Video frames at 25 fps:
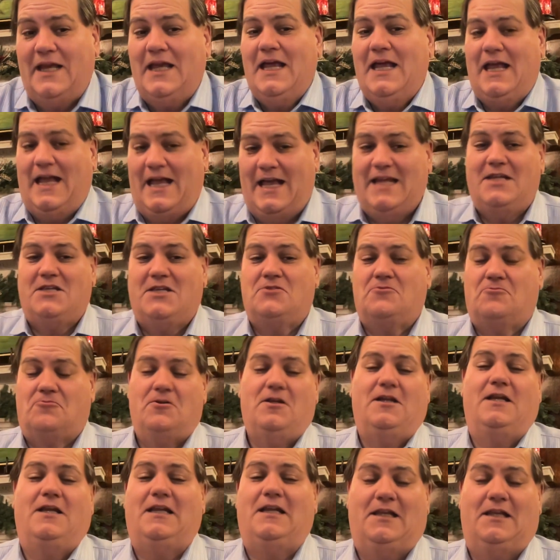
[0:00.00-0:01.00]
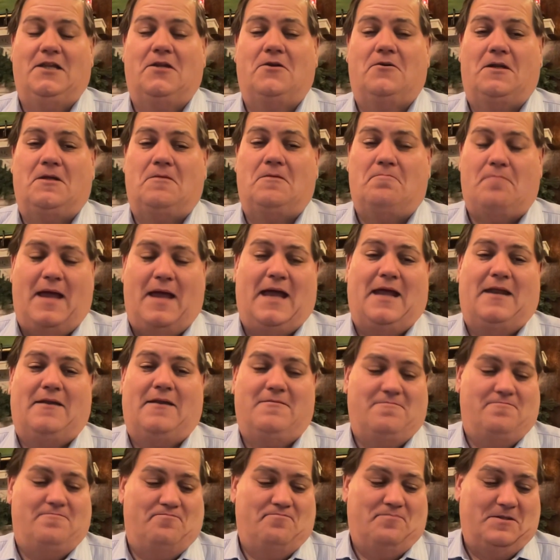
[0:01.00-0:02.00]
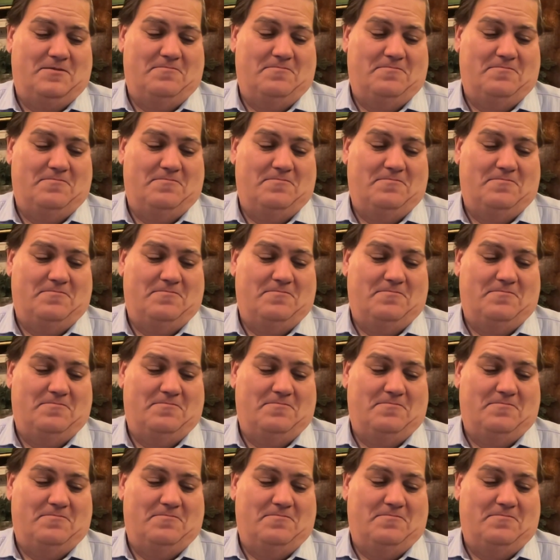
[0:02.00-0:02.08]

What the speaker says: it has really literally been